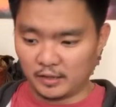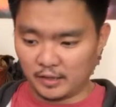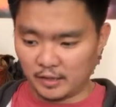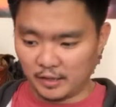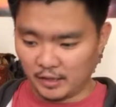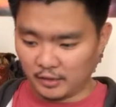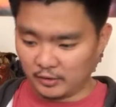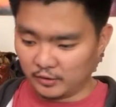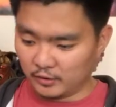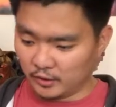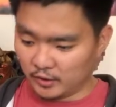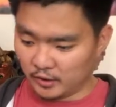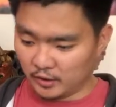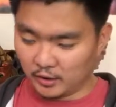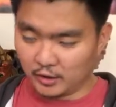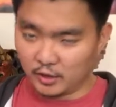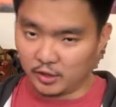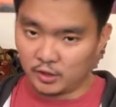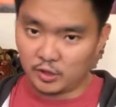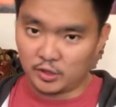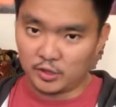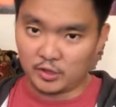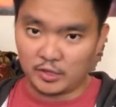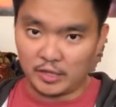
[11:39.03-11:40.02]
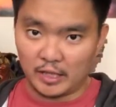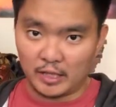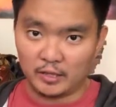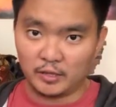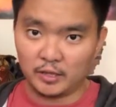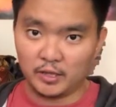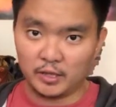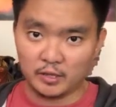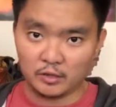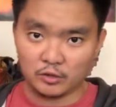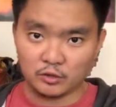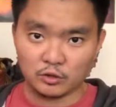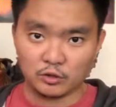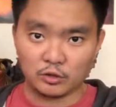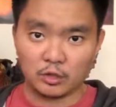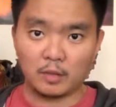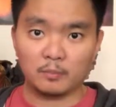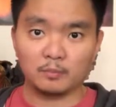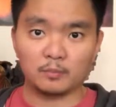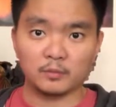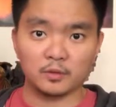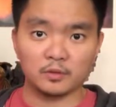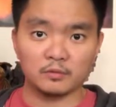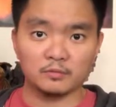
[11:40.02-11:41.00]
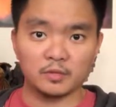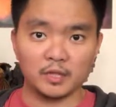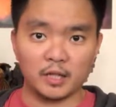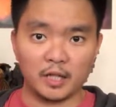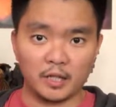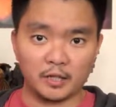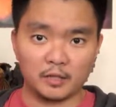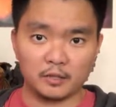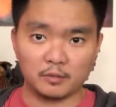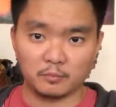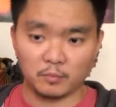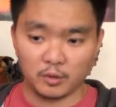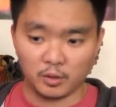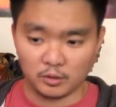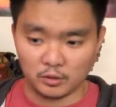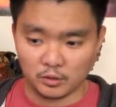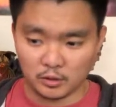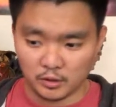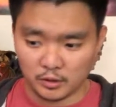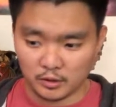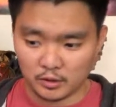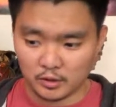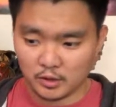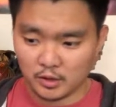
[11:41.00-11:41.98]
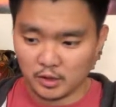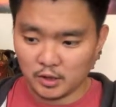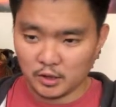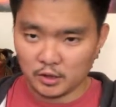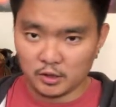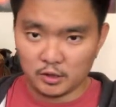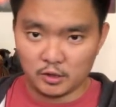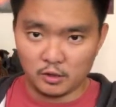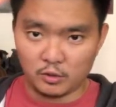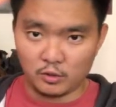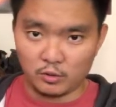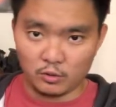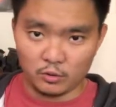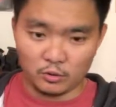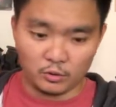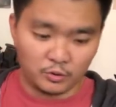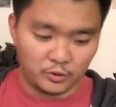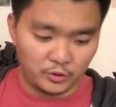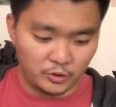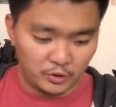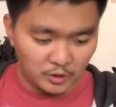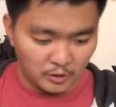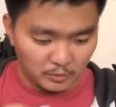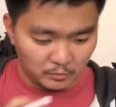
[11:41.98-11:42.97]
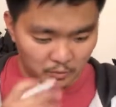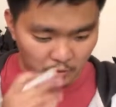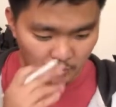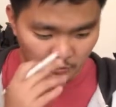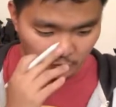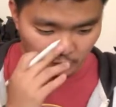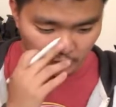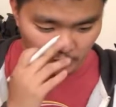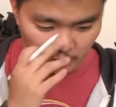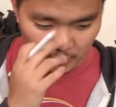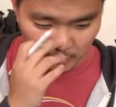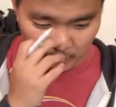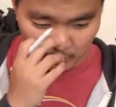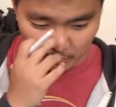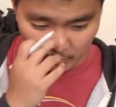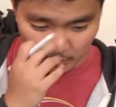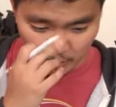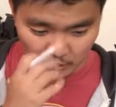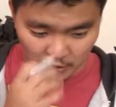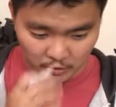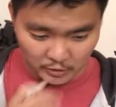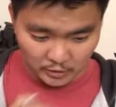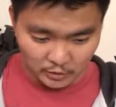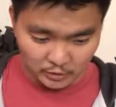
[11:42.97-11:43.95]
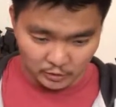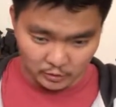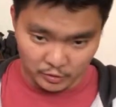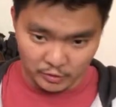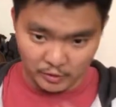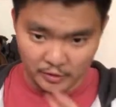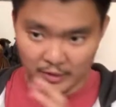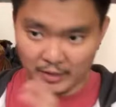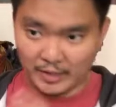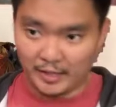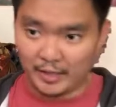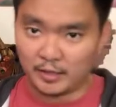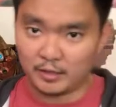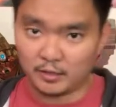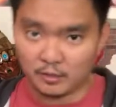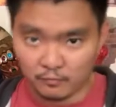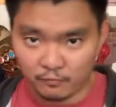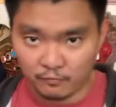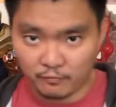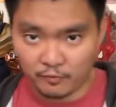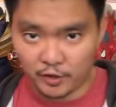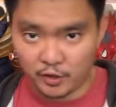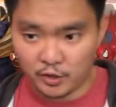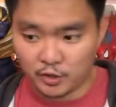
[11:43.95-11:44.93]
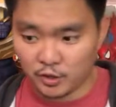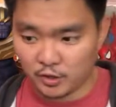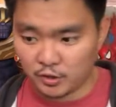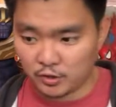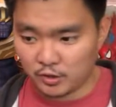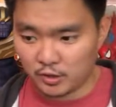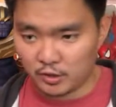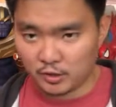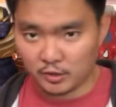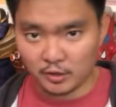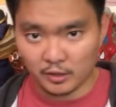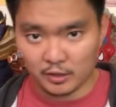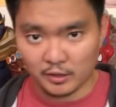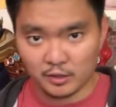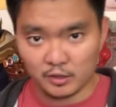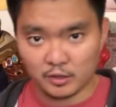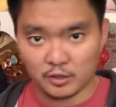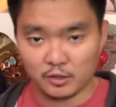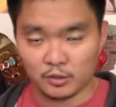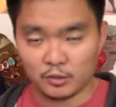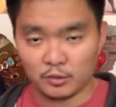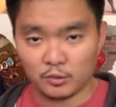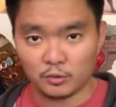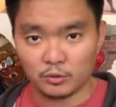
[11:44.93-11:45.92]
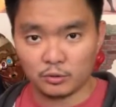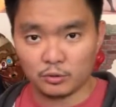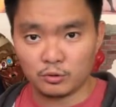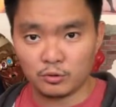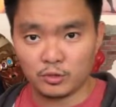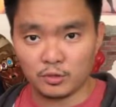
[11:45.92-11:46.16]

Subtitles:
that he's standing on top of the Ironmonger. The color scheme is really good. There's a light of features, and there's also